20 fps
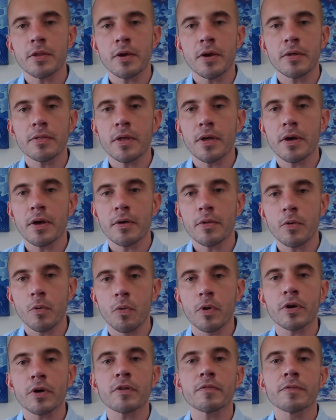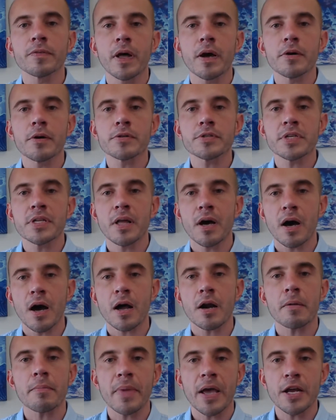the workflows and the
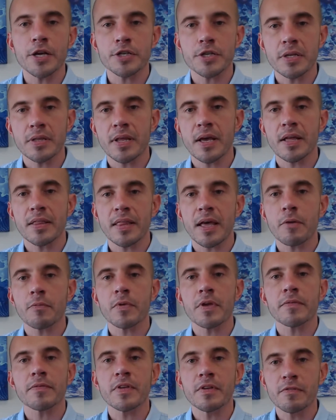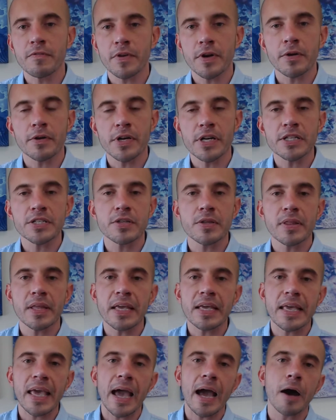automation that we've configured into
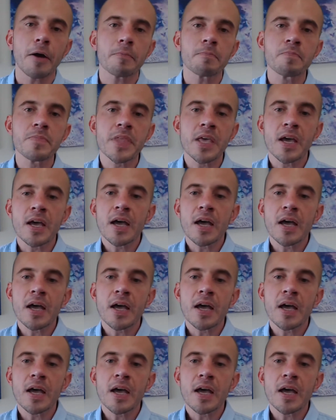the account.